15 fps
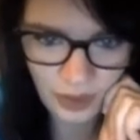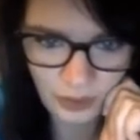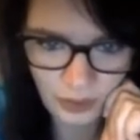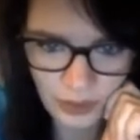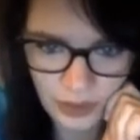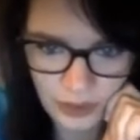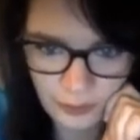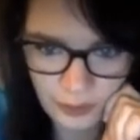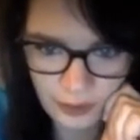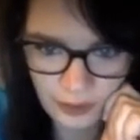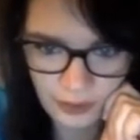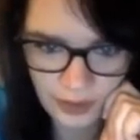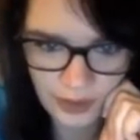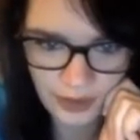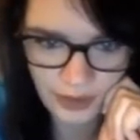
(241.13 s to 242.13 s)
Which of the
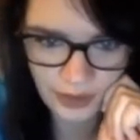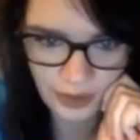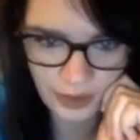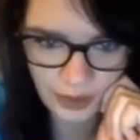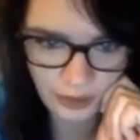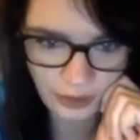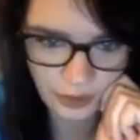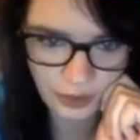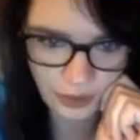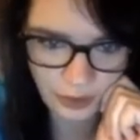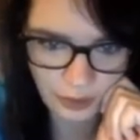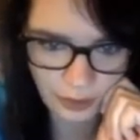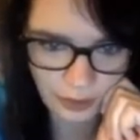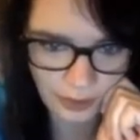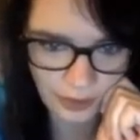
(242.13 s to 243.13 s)
following Disney Channel shows
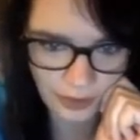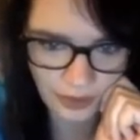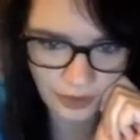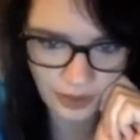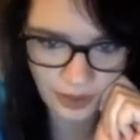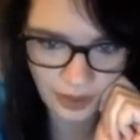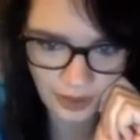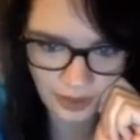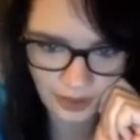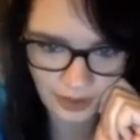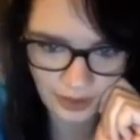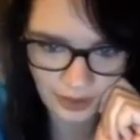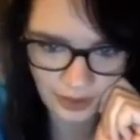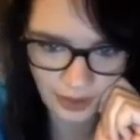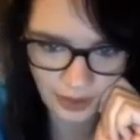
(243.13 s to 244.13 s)
premiered in the 90s
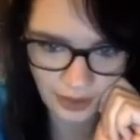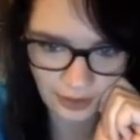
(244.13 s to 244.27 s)
and not